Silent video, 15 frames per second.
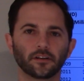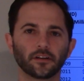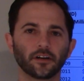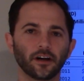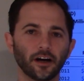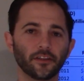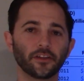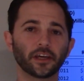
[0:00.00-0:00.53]

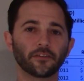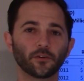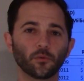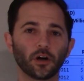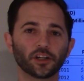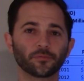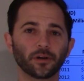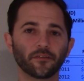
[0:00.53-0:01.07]
I think if you're
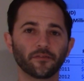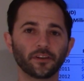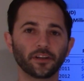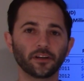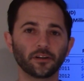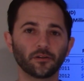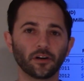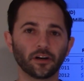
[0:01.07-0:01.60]
watching my
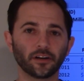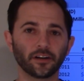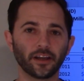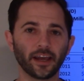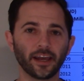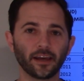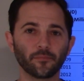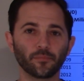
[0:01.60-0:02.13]
video on
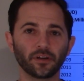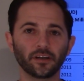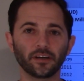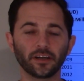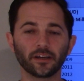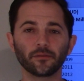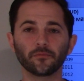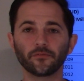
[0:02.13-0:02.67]
AB
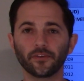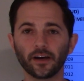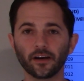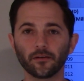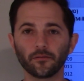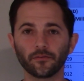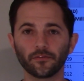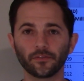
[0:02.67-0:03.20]

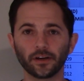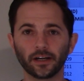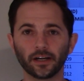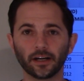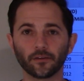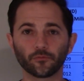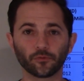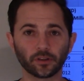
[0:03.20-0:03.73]
InBev,
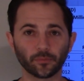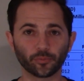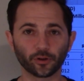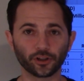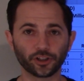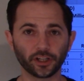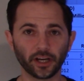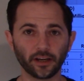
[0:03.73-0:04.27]
I really
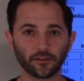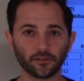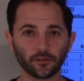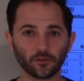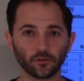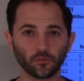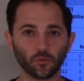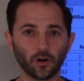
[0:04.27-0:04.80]
appreciate
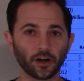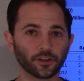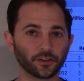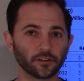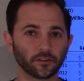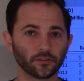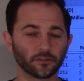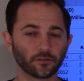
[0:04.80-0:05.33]
you watching
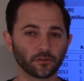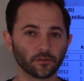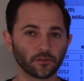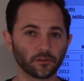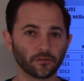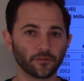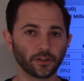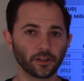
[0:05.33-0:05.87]

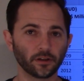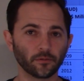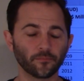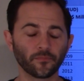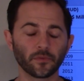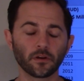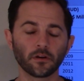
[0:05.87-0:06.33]
the video.